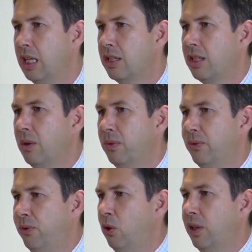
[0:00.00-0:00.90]
So,
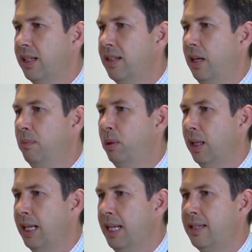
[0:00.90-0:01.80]
for
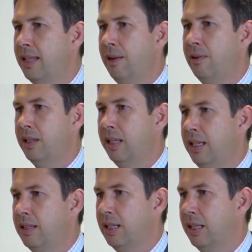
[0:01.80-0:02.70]
example, is
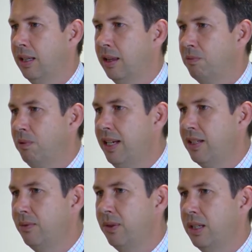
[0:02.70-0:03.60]
the
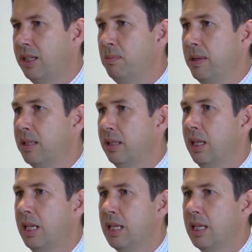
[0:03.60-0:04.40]
reason for the dismissal